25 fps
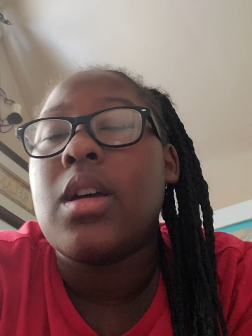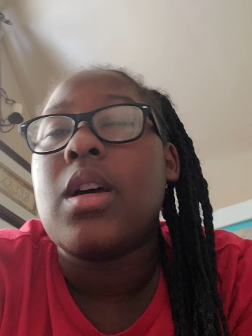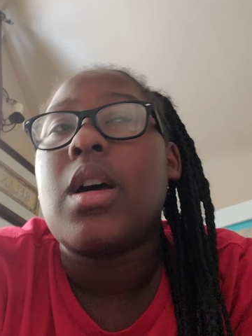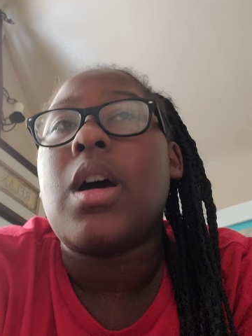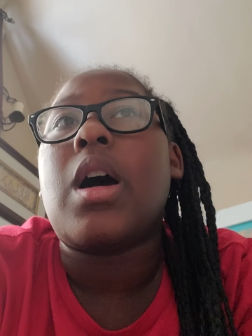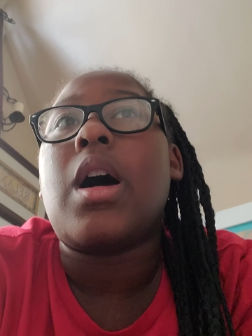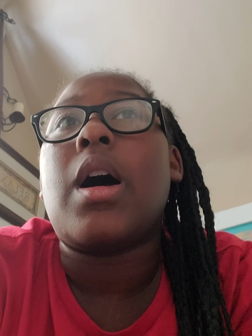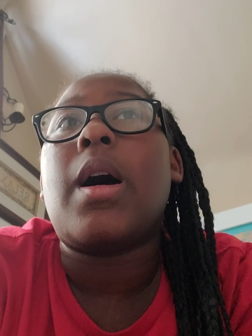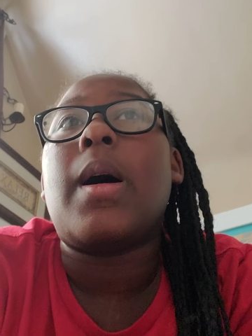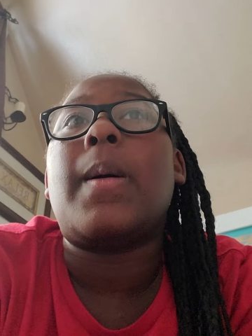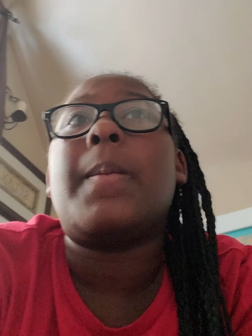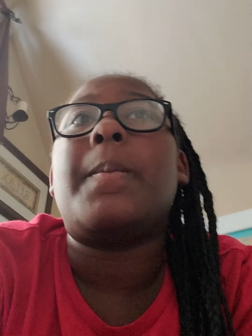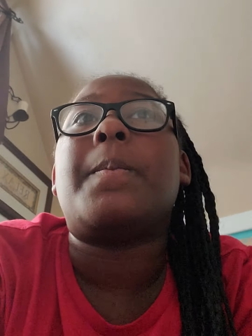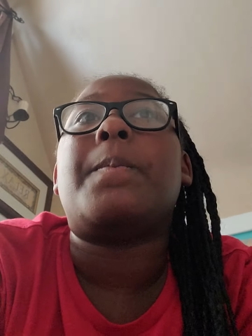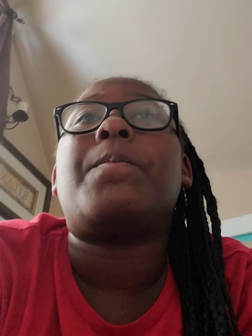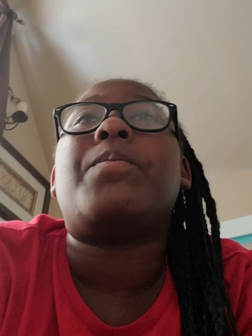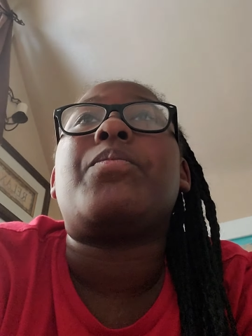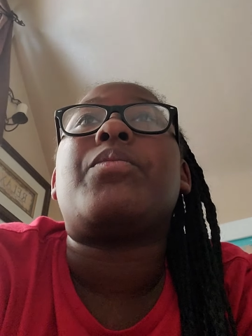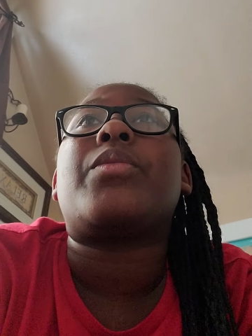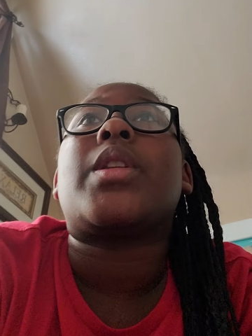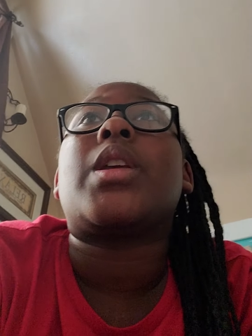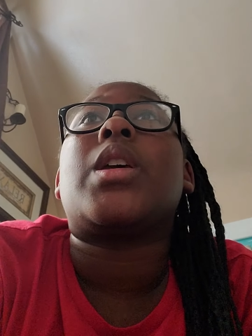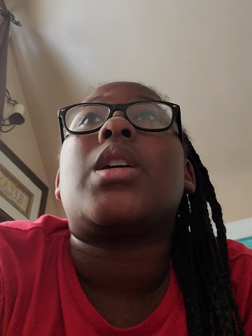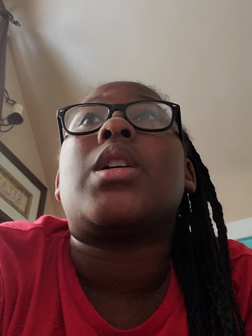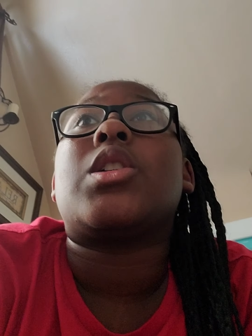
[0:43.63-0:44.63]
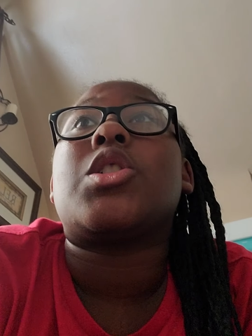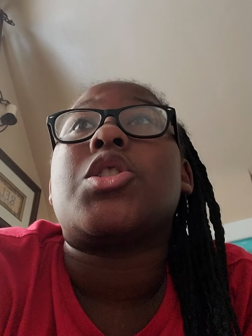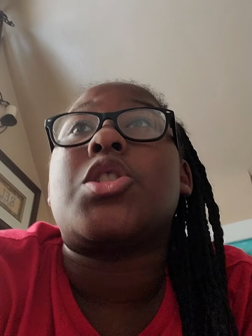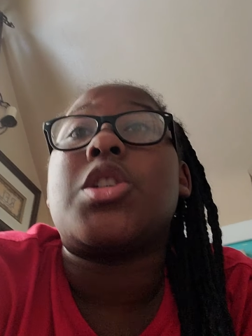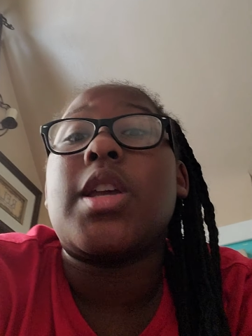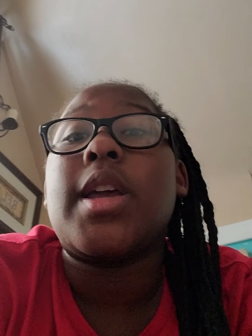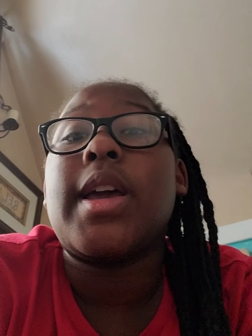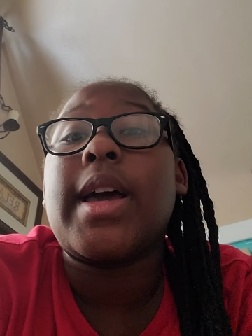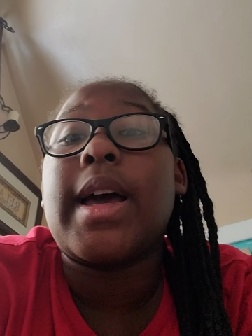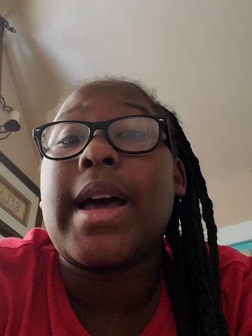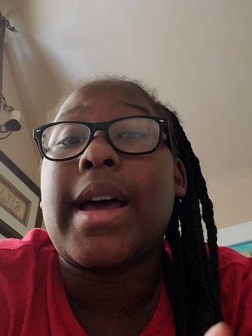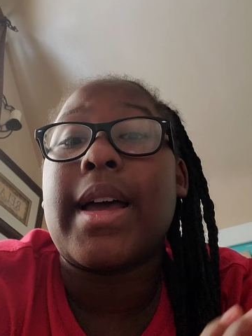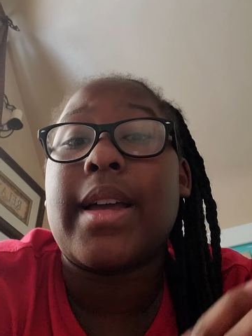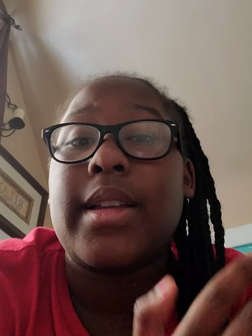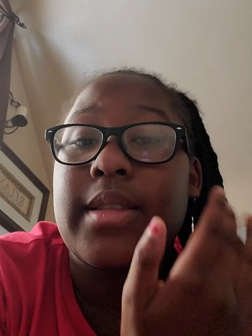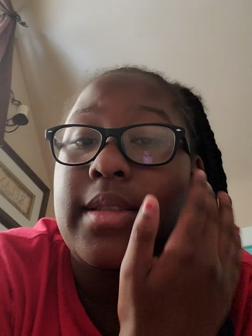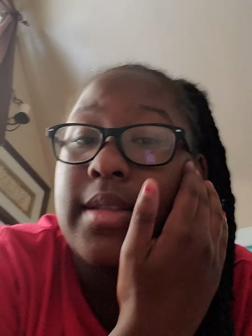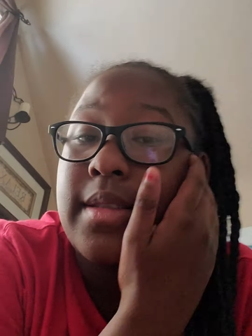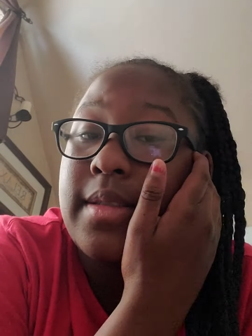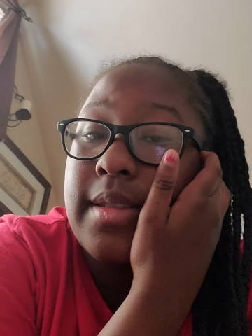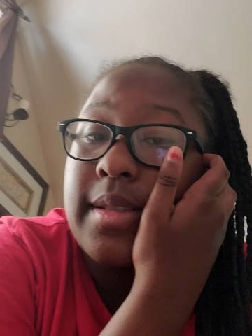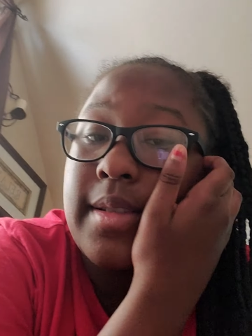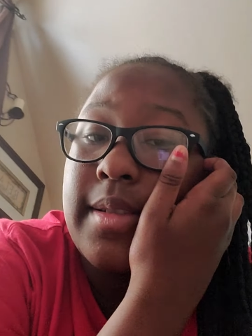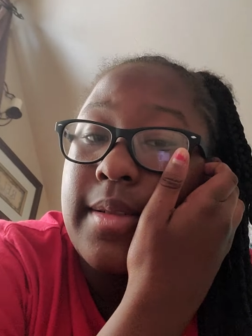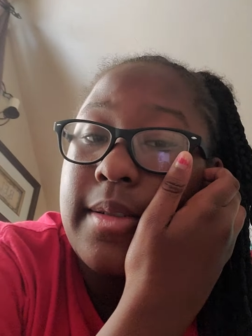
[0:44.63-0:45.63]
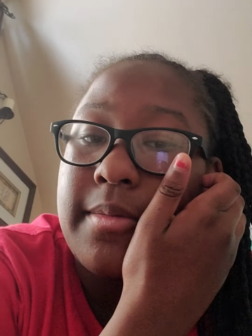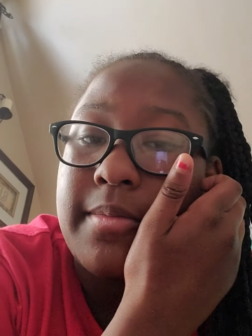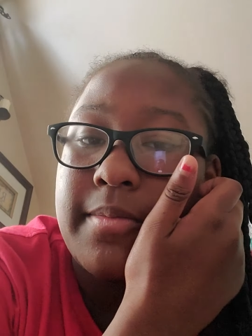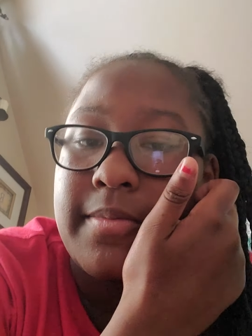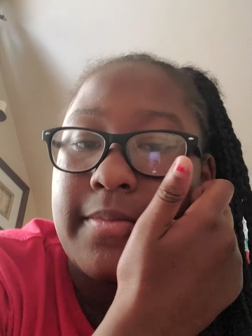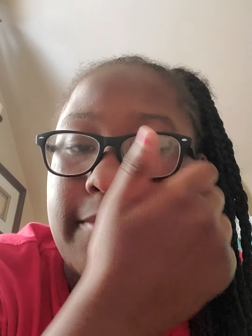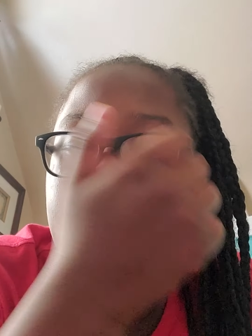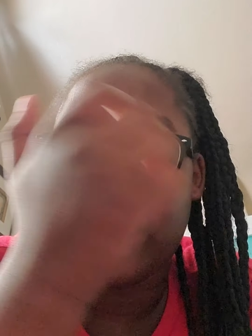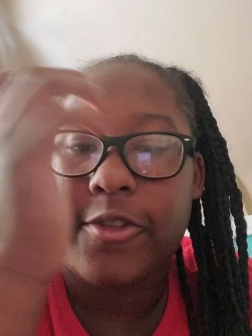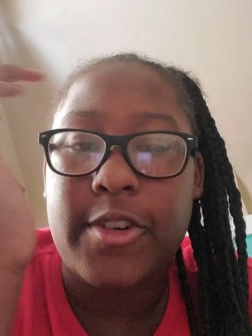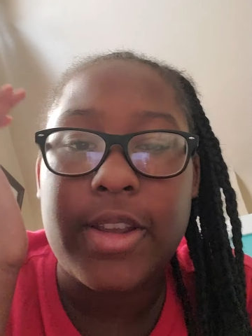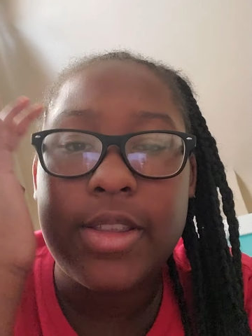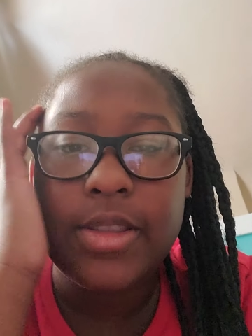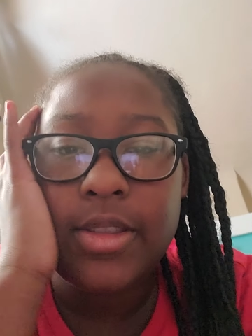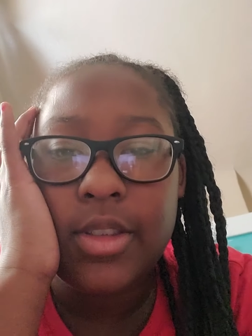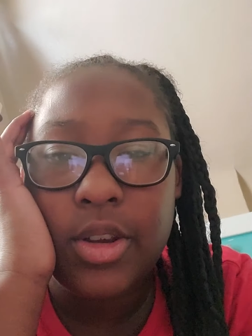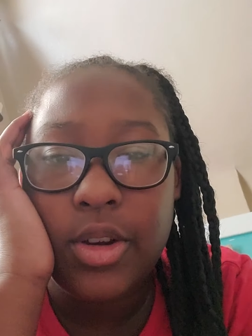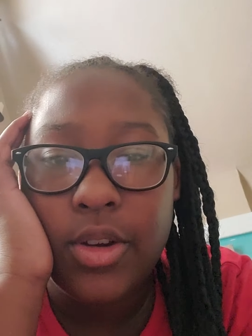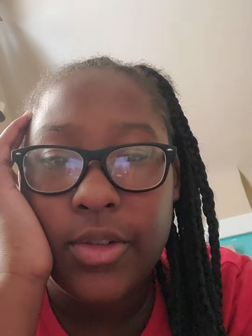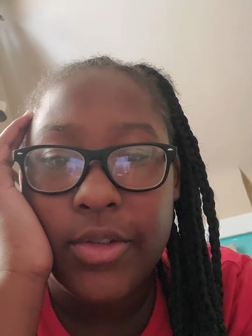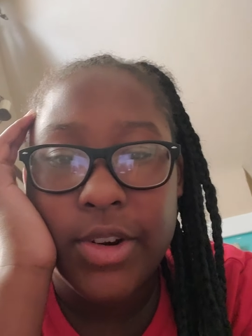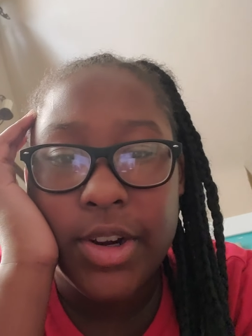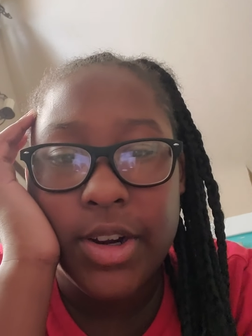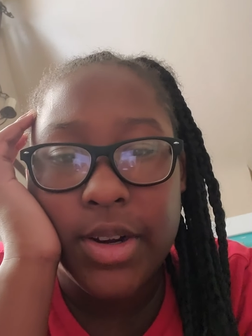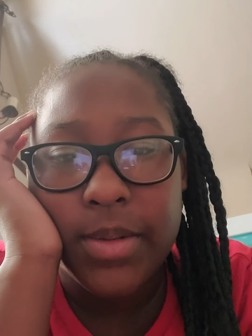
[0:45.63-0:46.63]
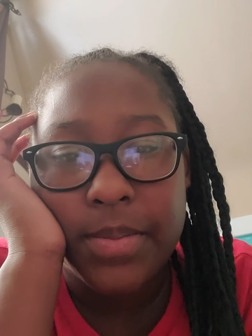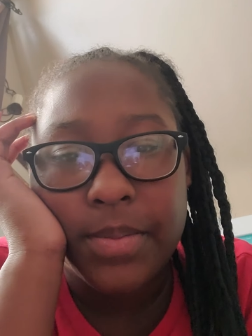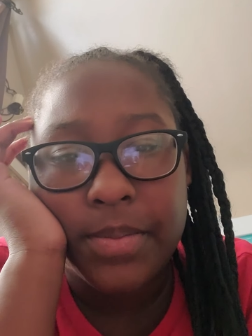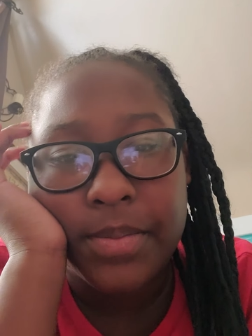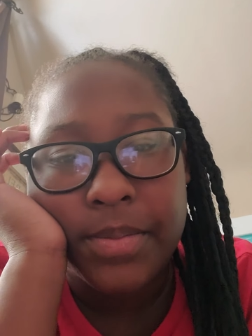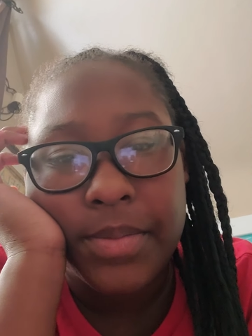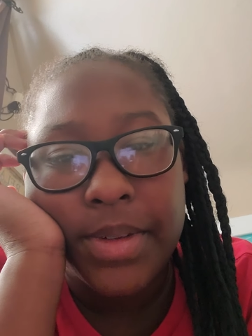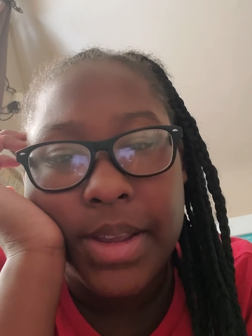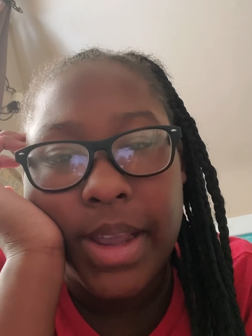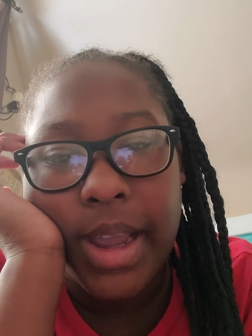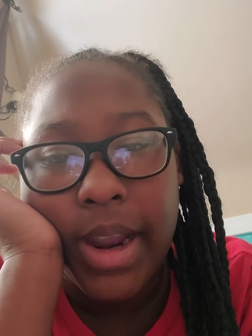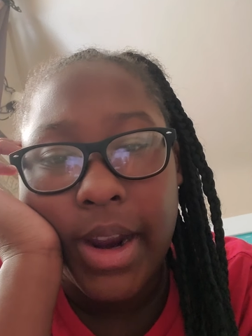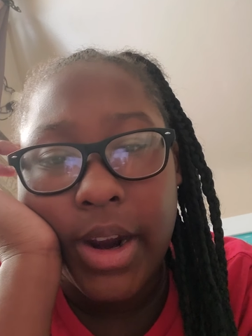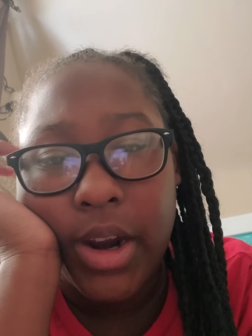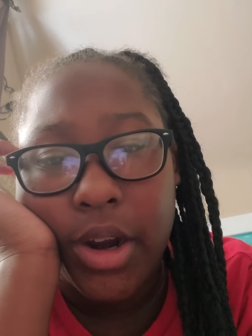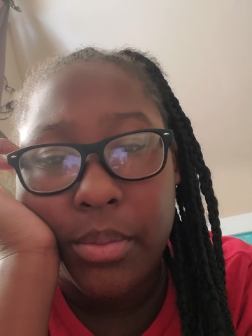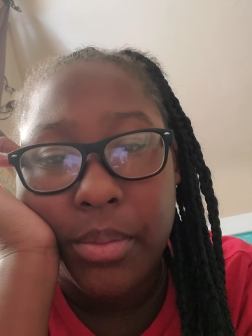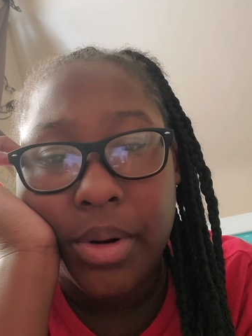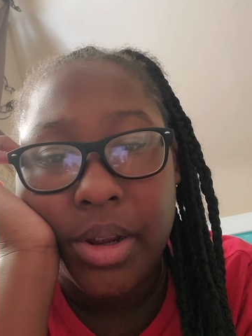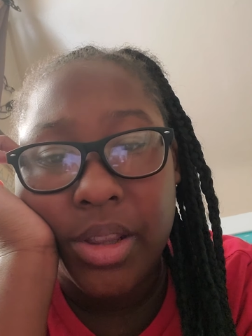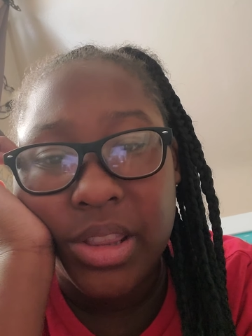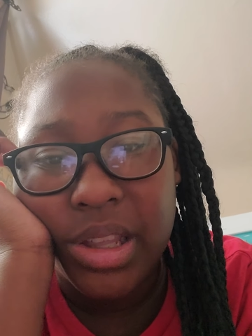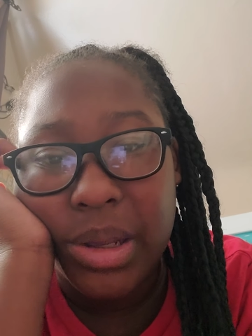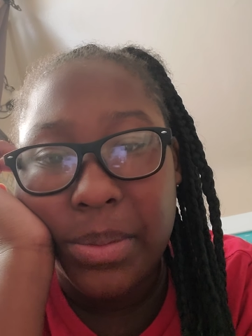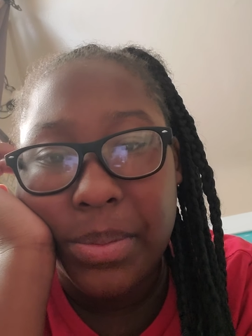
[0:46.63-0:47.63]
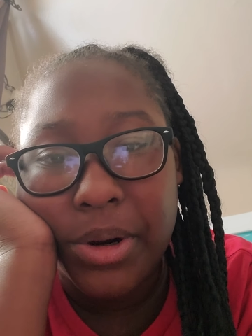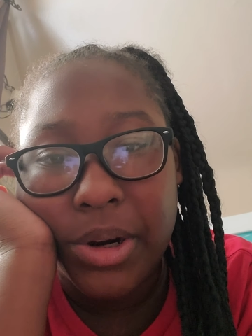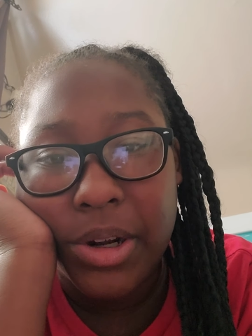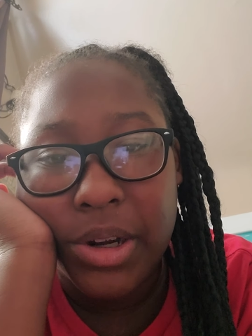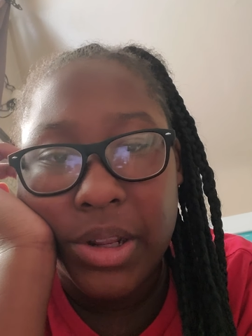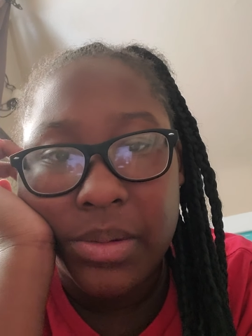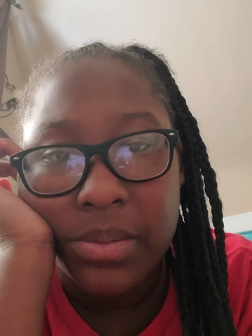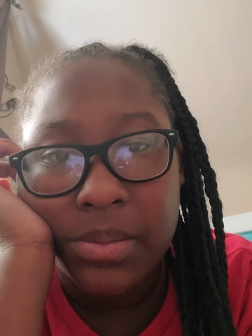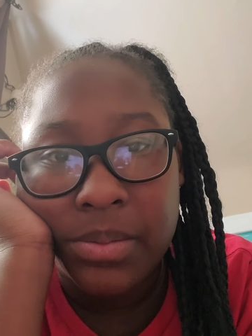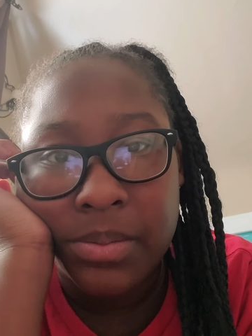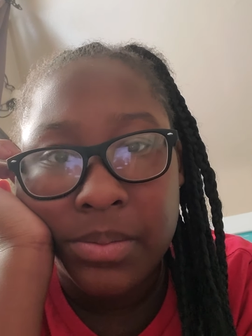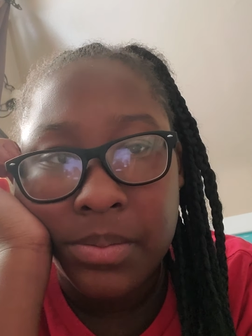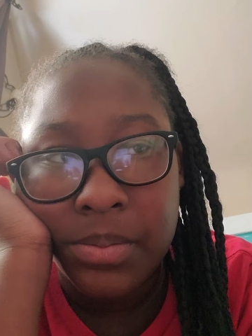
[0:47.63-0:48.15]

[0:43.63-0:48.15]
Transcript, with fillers: Um, she had some friends over at her birthday party,